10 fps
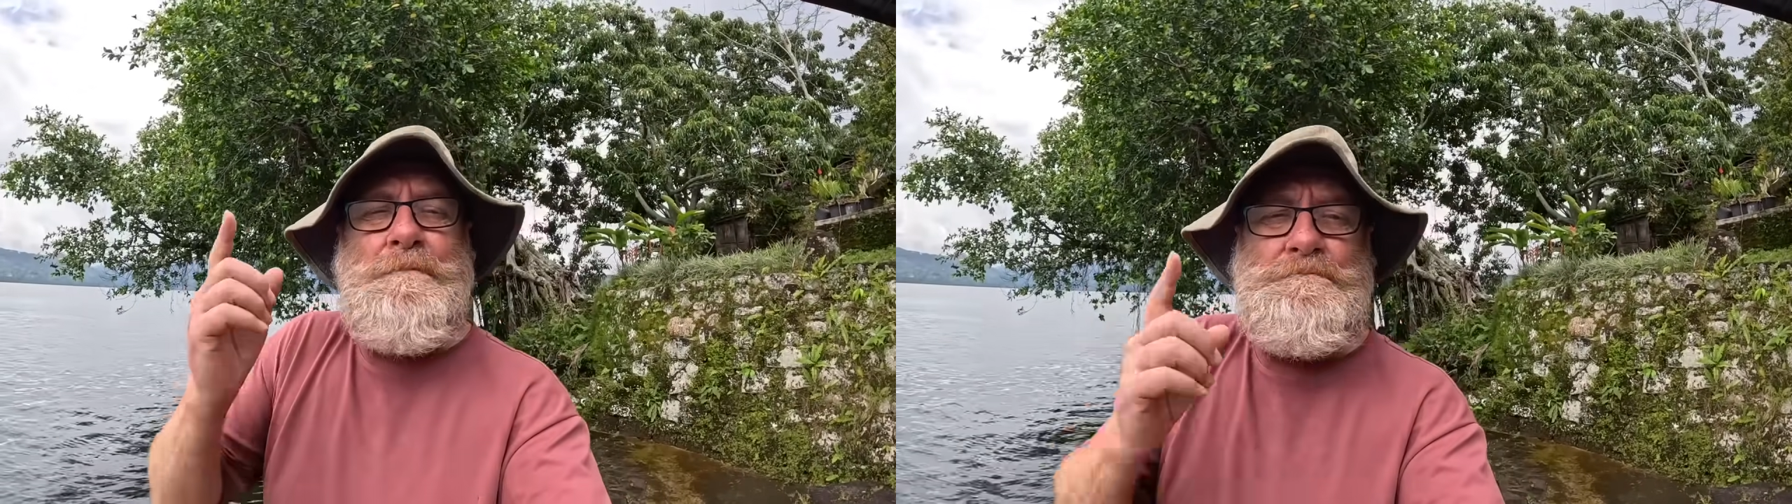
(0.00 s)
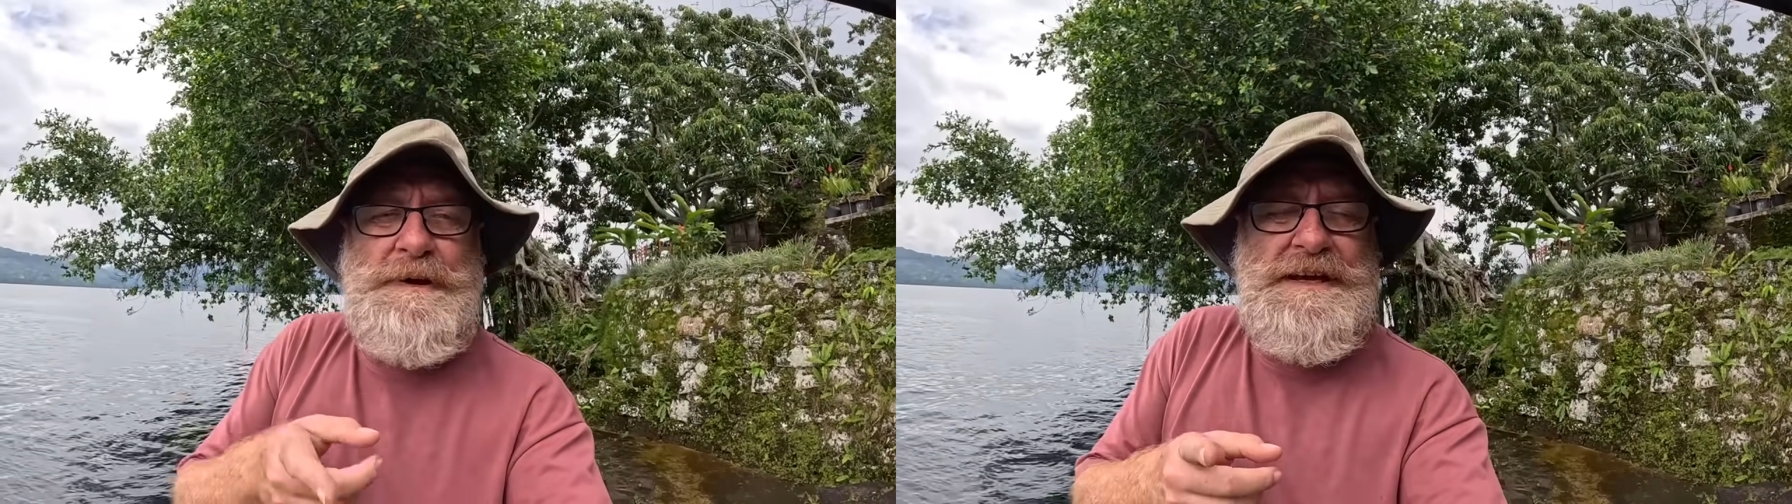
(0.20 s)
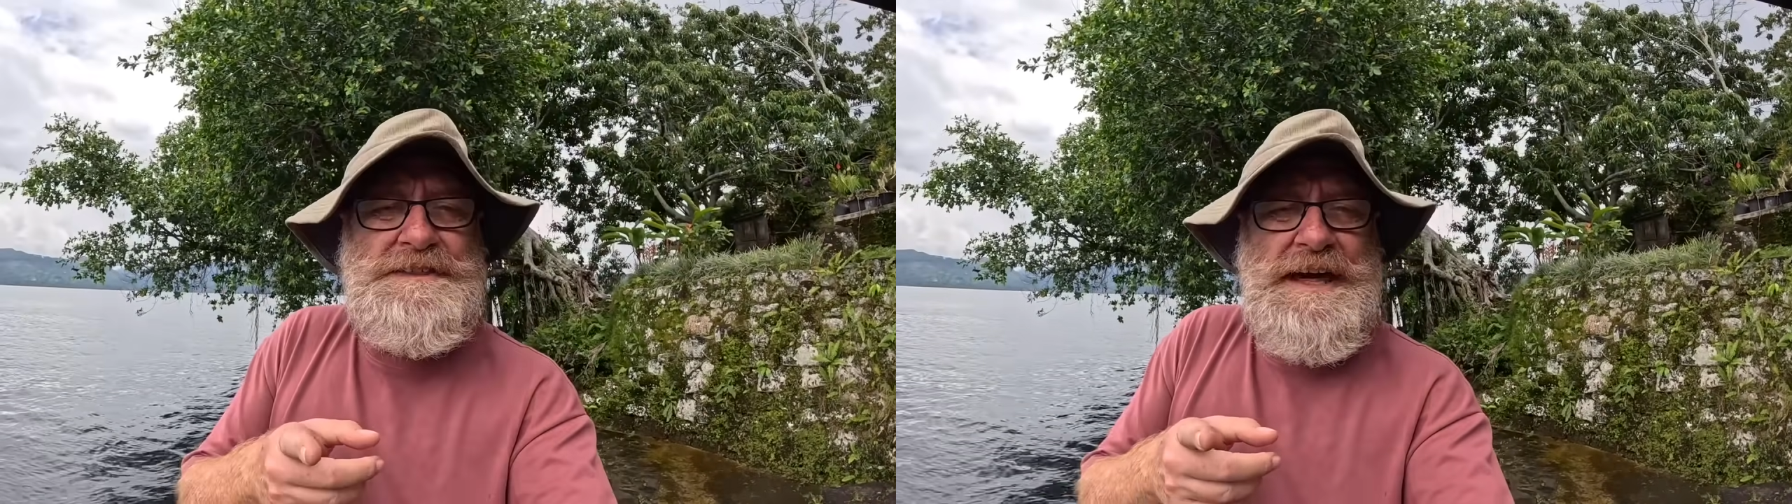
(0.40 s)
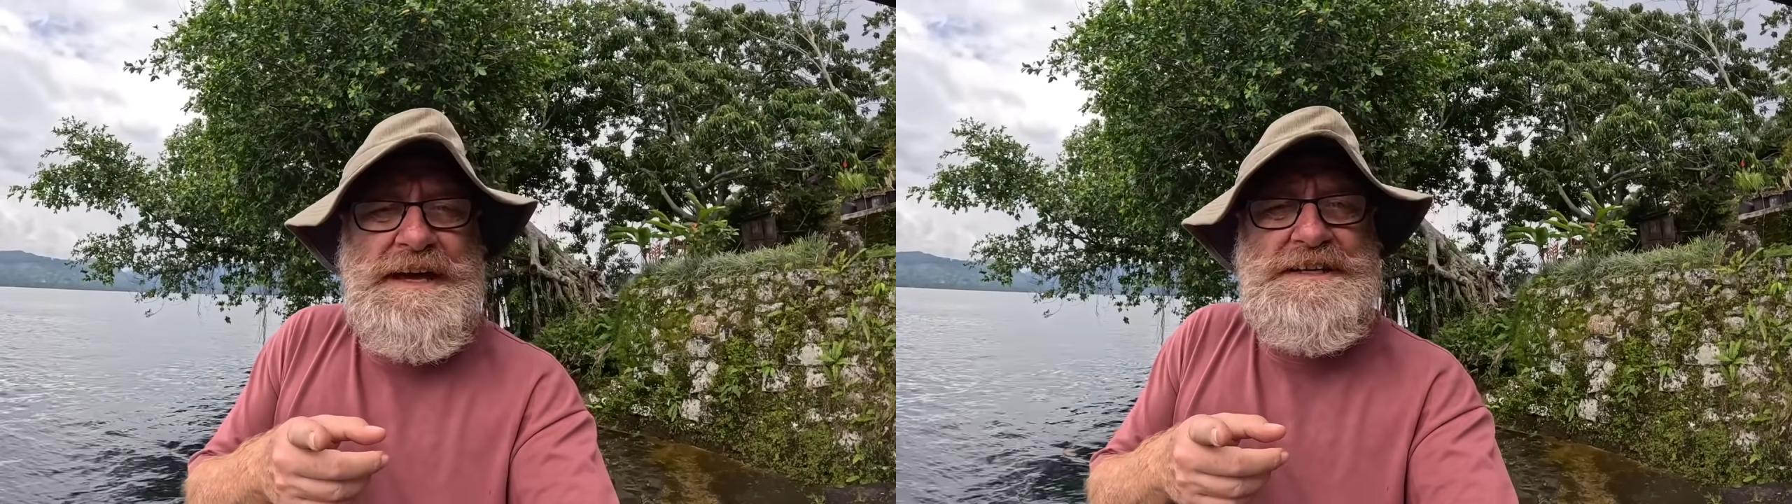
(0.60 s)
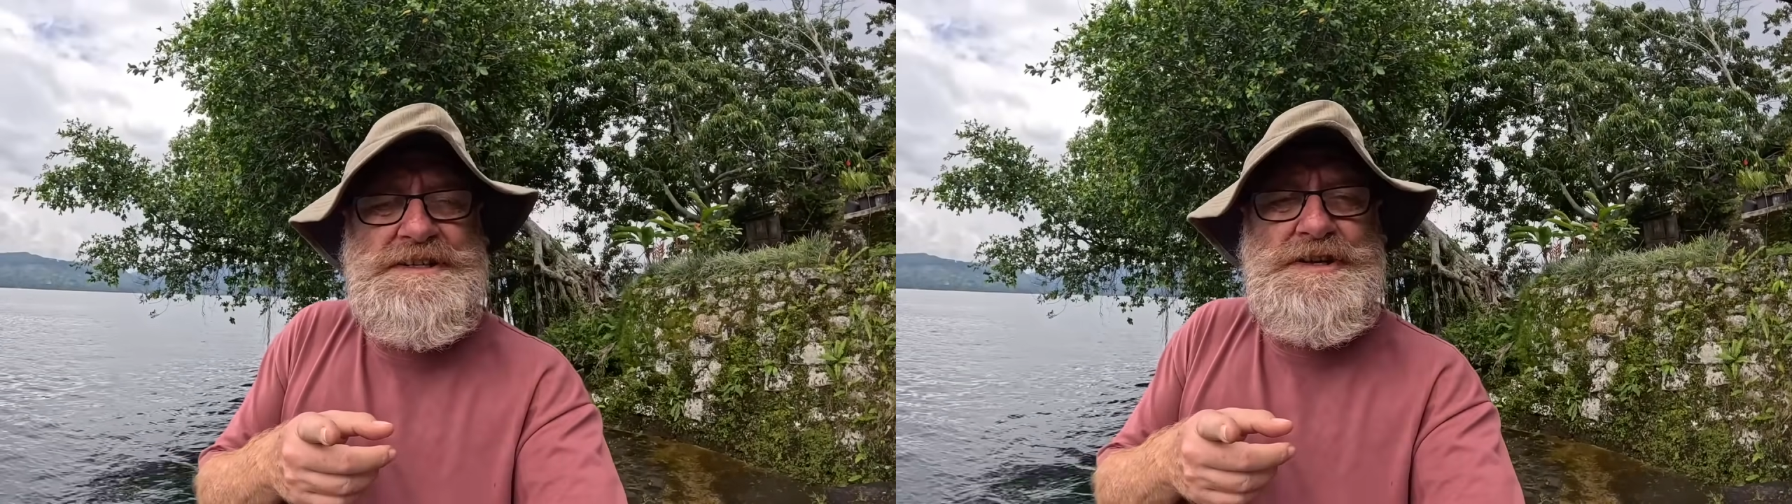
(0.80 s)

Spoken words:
Big thanks